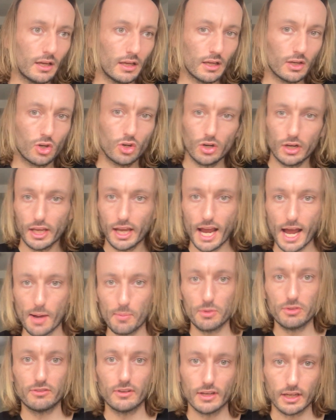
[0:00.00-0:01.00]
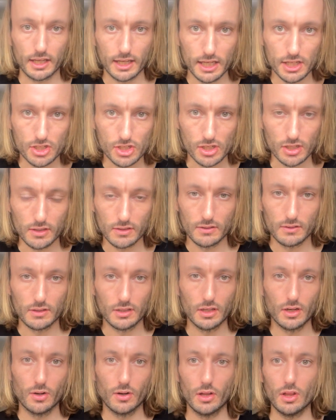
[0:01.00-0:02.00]
cooking happens in the kitchen.
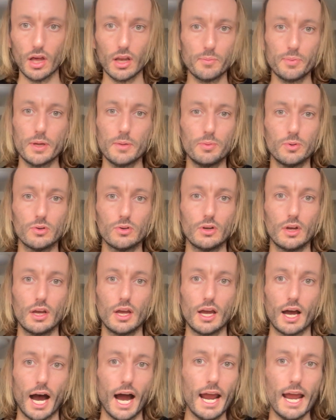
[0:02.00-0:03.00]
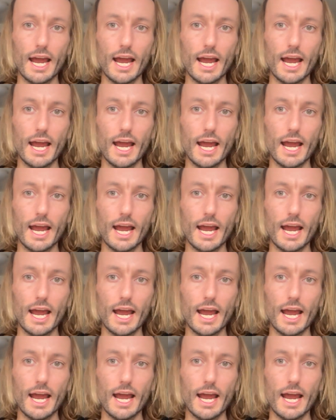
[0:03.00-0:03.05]
You know, a lot of people, I